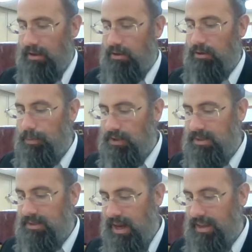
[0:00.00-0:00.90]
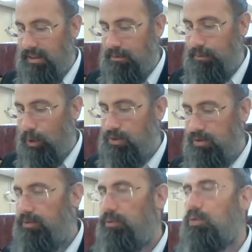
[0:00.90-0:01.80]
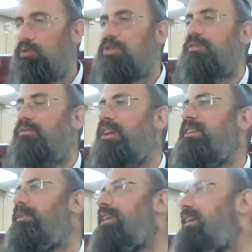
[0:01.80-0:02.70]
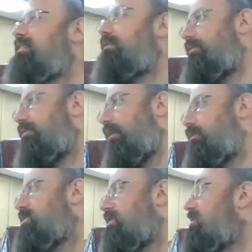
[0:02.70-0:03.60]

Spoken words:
You put inside it bowls of food which have already been eaten from, which are